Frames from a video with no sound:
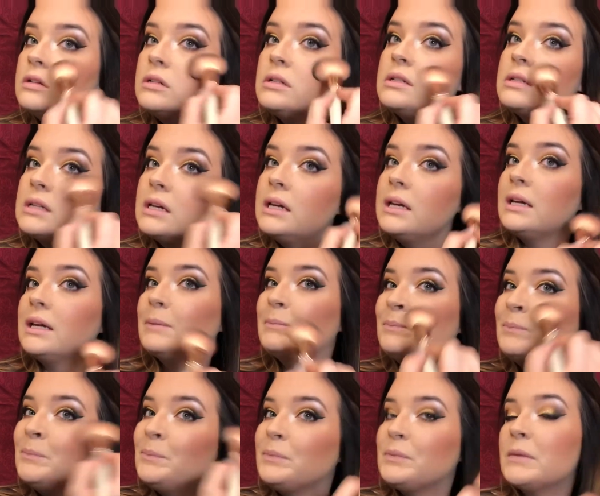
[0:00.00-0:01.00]
Just like
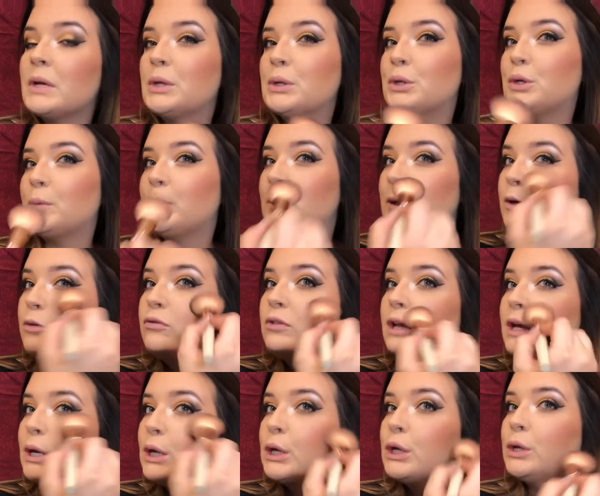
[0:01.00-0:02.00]
a little bit of
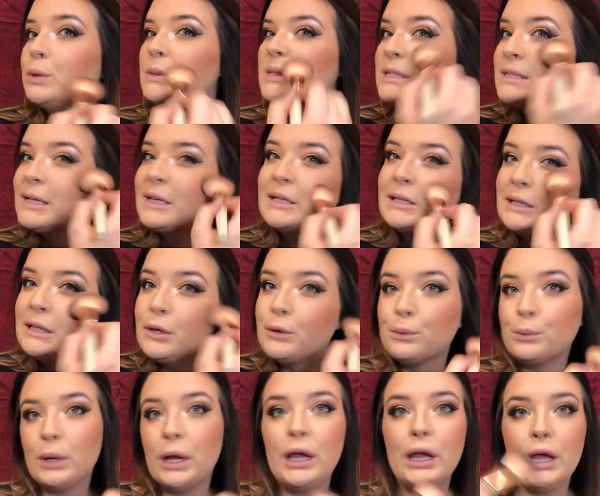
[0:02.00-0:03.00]
like, you know, sickly
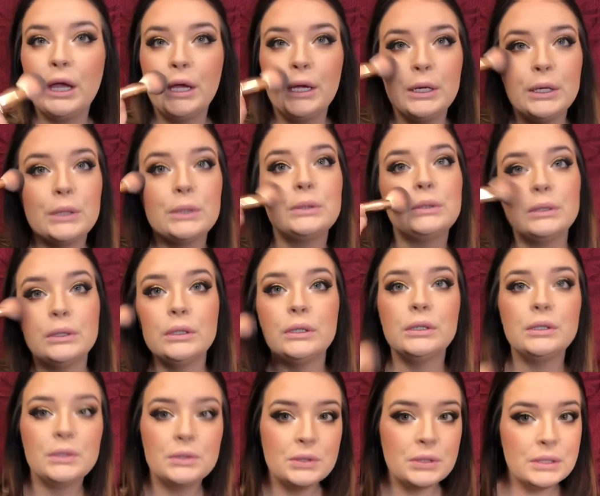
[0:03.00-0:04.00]
red.
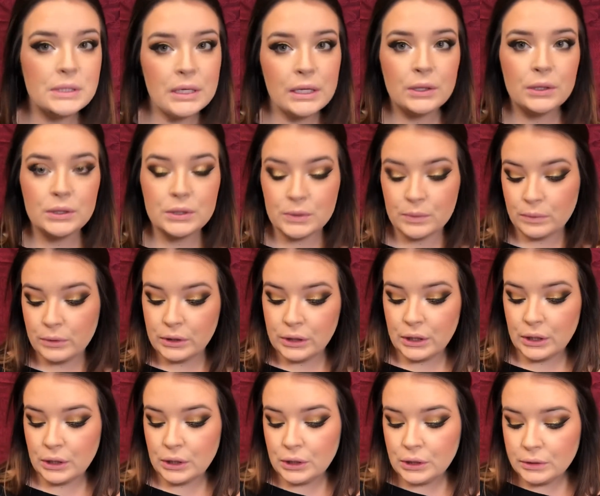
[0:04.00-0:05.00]
Just like looks really
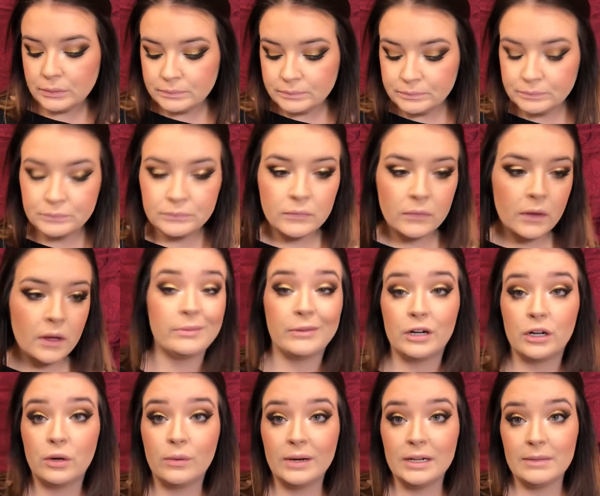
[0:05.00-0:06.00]
good. I'm
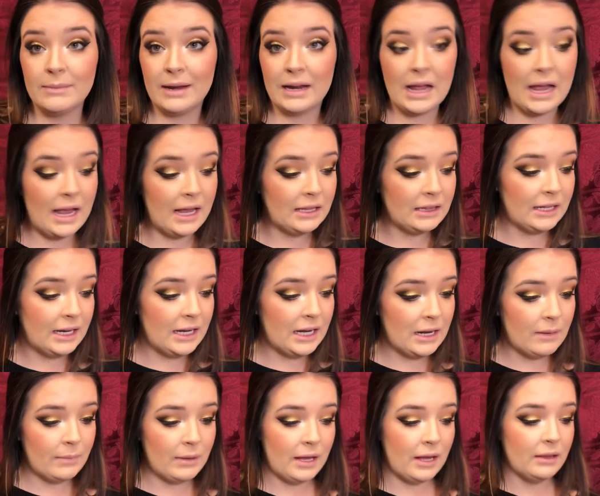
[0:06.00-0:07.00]
gonna go into my
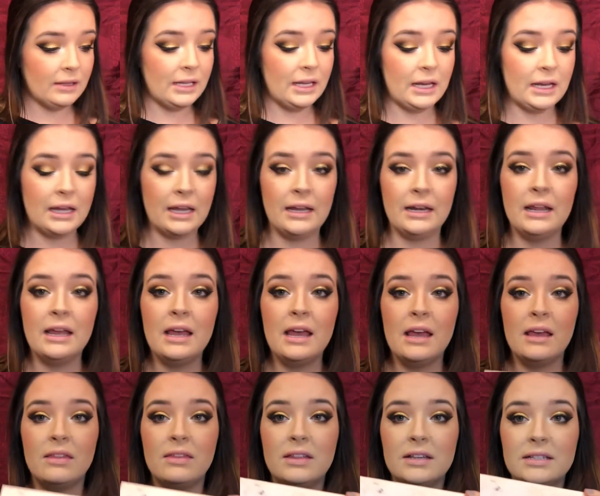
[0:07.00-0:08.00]
highlighting palette. Again,
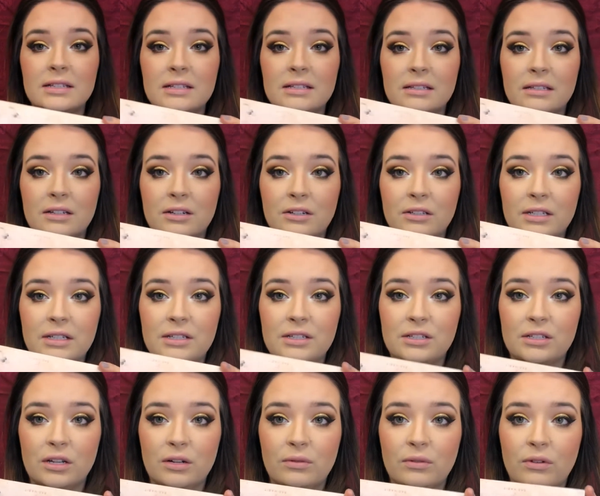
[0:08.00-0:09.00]
this is literally
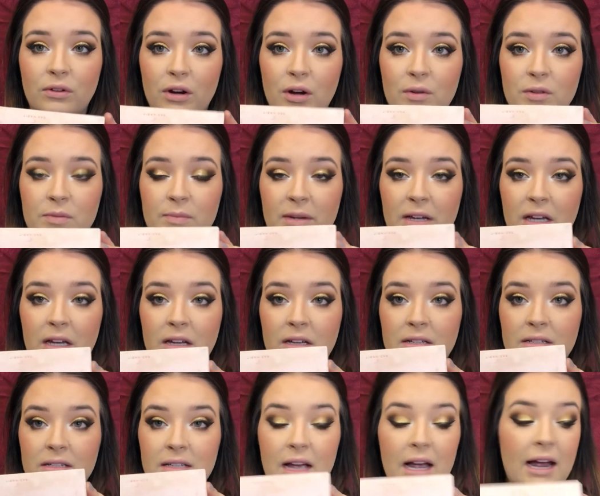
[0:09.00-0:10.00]
so gross
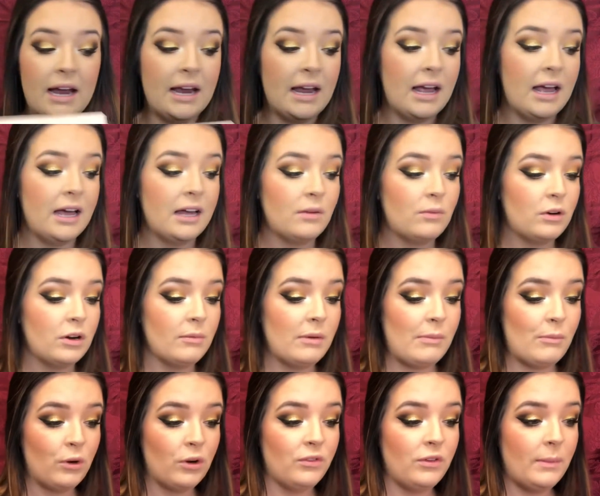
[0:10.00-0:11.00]
because I had one of my
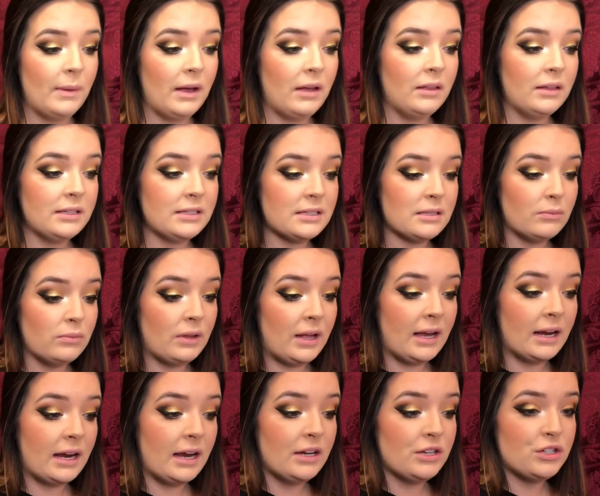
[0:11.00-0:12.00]
Morphe palettes, the
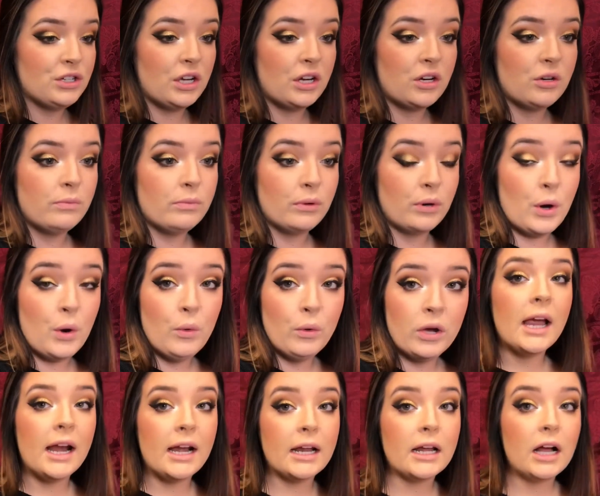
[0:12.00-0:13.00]
black eyeshadow
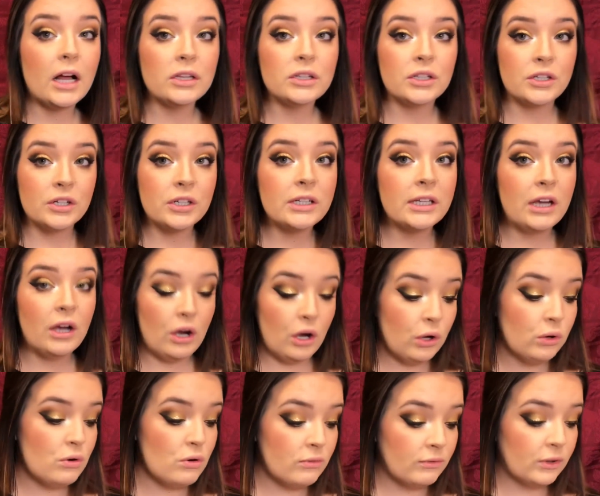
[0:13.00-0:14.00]
broke and it got literally
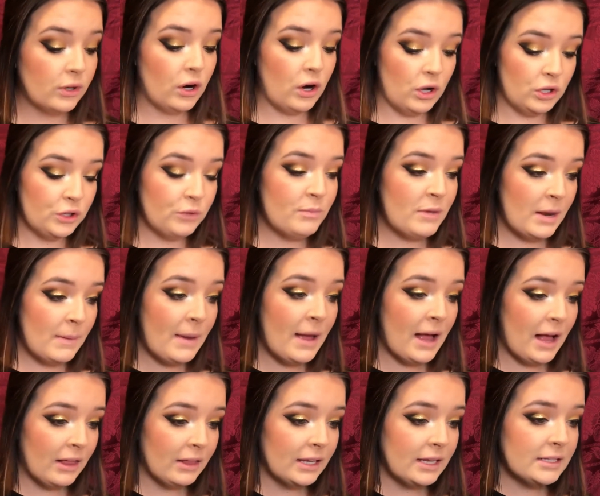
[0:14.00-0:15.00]
all over all of my
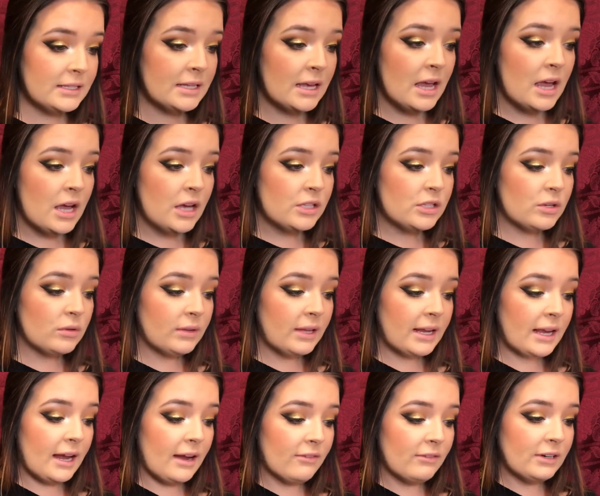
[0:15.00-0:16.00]
palettes. So
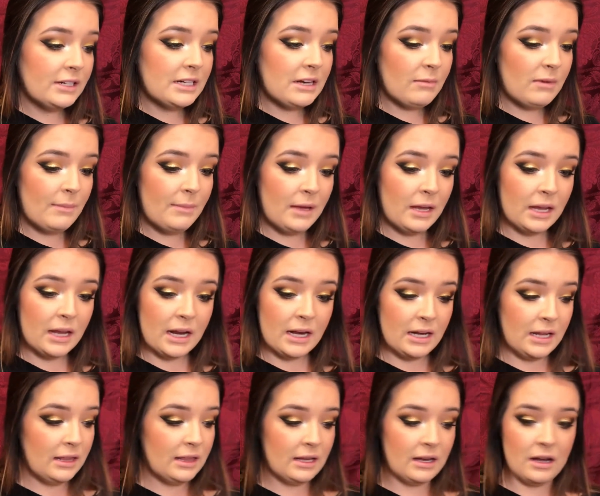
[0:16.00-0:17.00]
like every time I pick
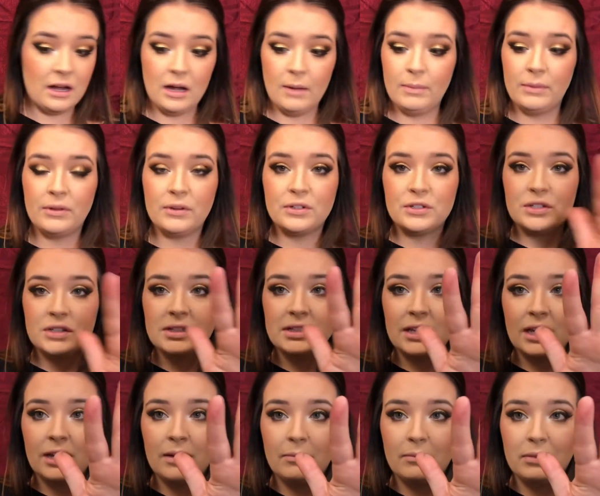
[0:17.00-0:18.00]
anything up, there's just
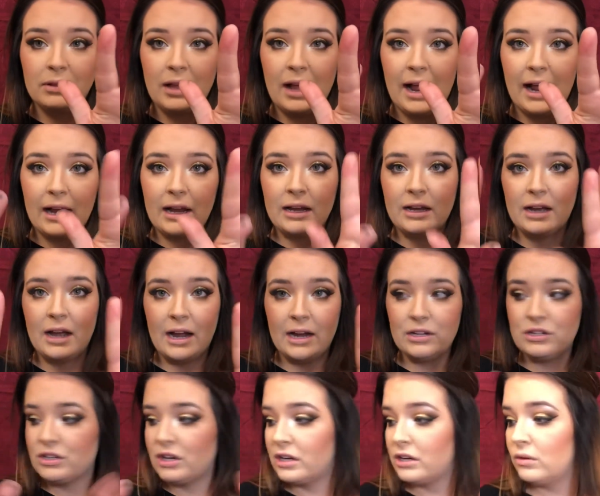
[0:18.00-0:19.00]
like black
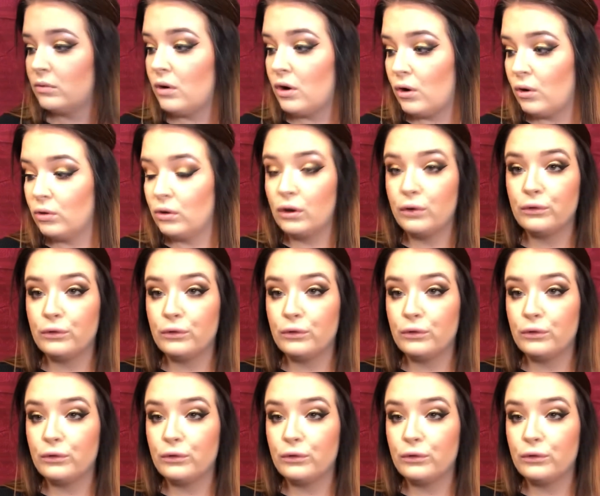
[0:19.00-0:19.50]
eyeshadow all